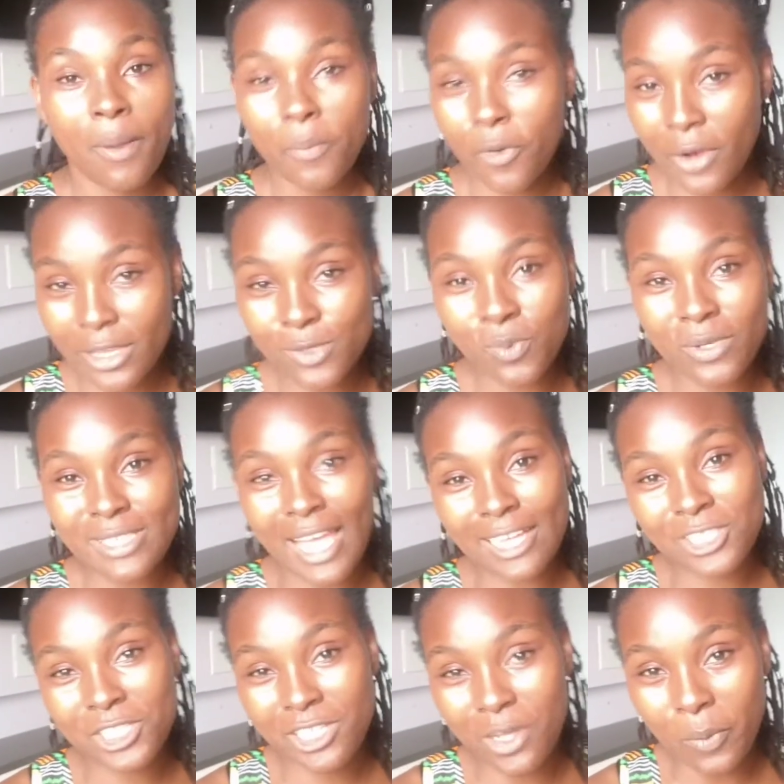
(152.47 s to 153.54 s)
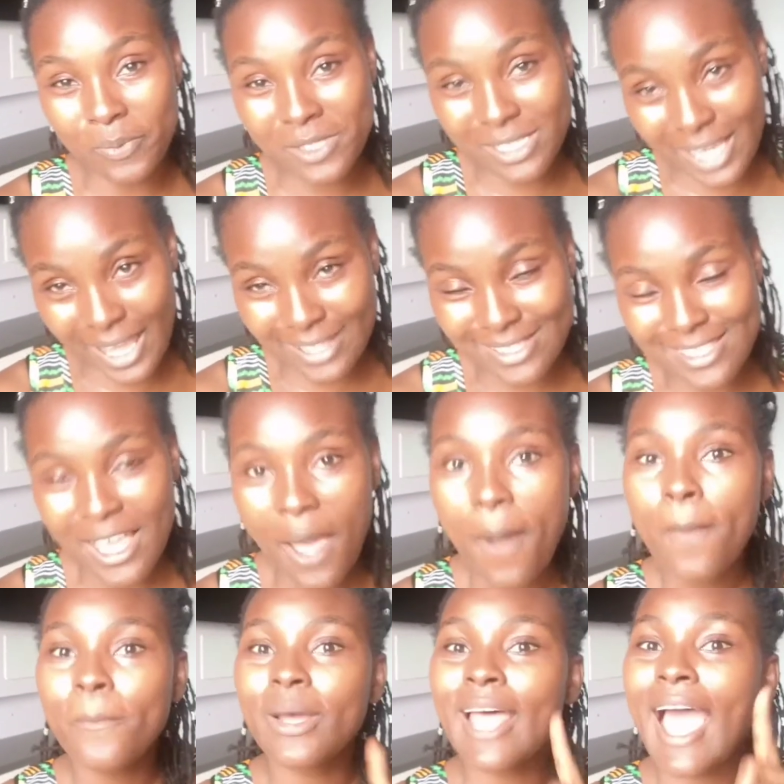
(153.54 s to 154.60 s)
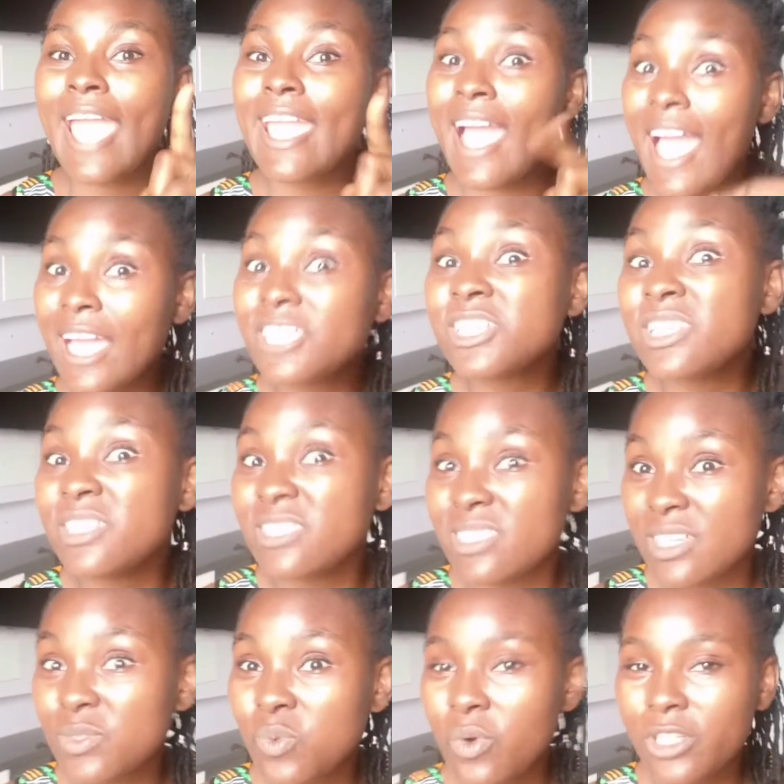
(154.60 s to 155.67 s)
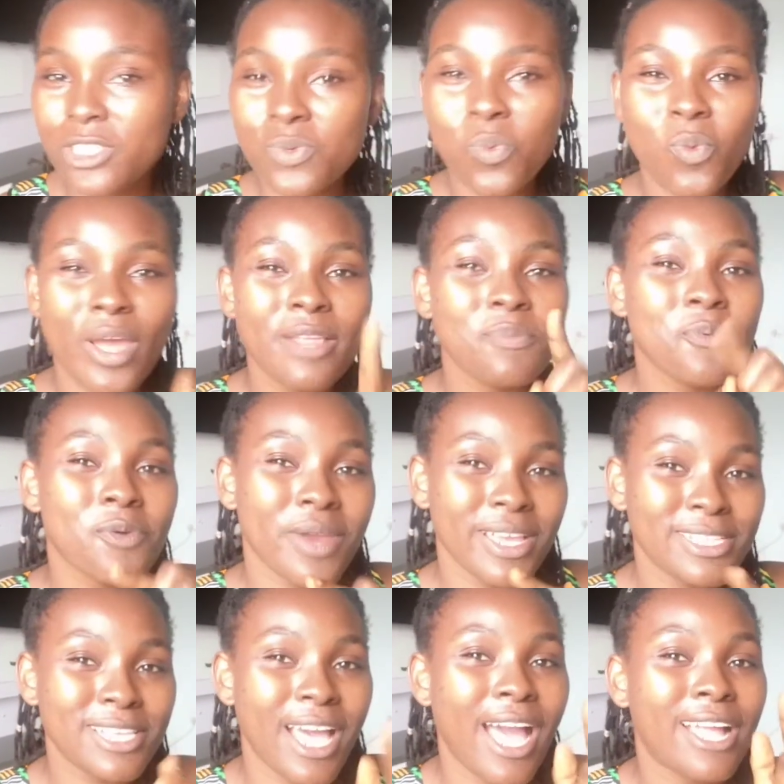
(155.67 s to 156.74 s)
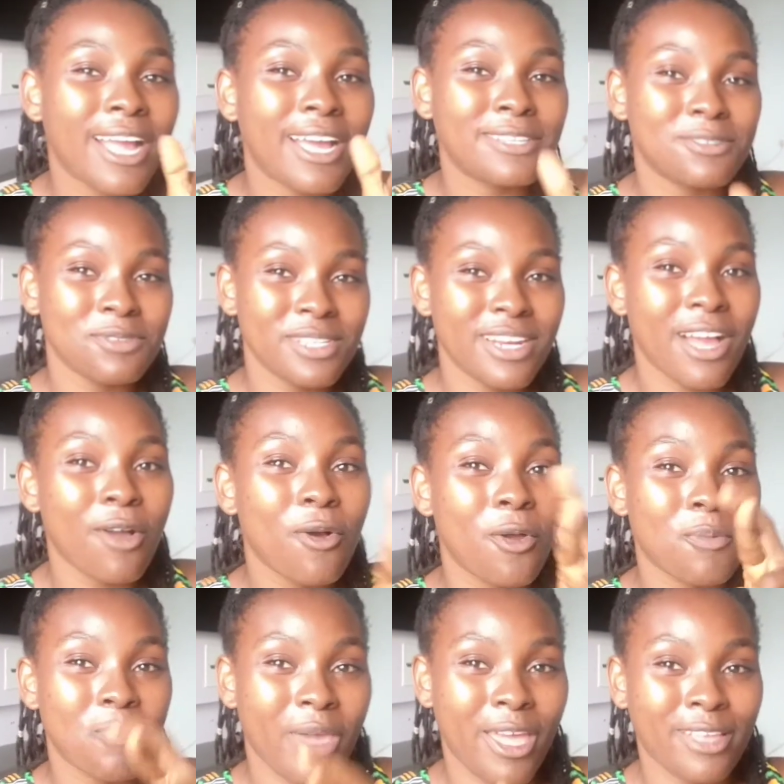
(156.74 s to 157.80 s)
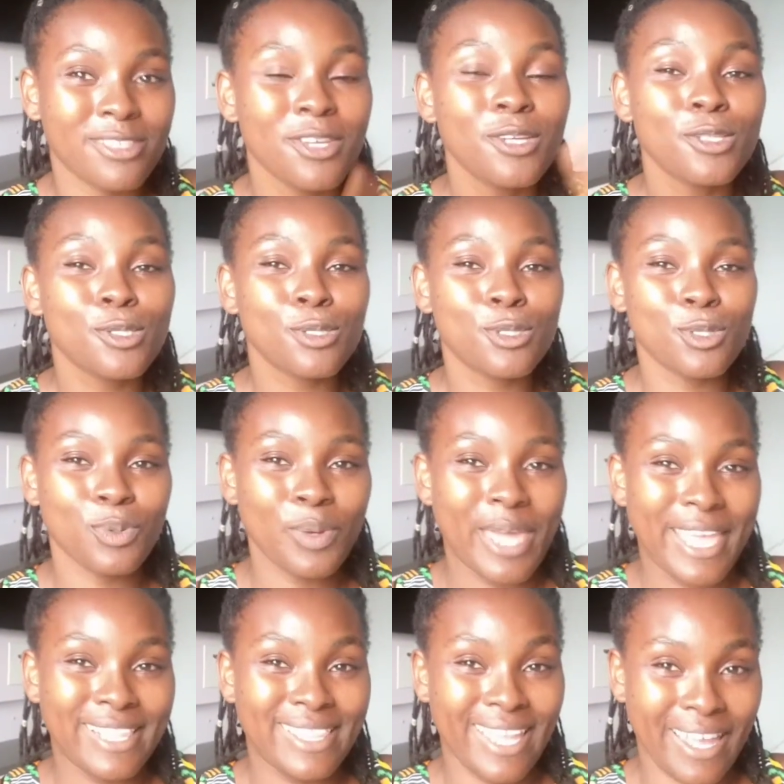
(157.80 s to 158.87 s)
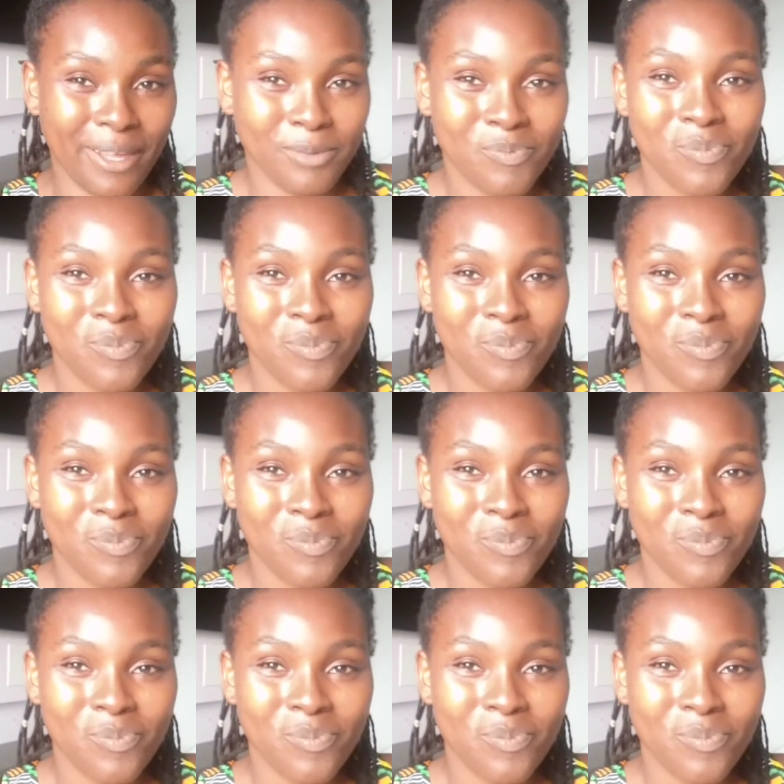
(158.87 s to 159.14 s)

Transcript: Praise was actually upset, but I actually did watch when Praise and Ka3na got paired to do a dare,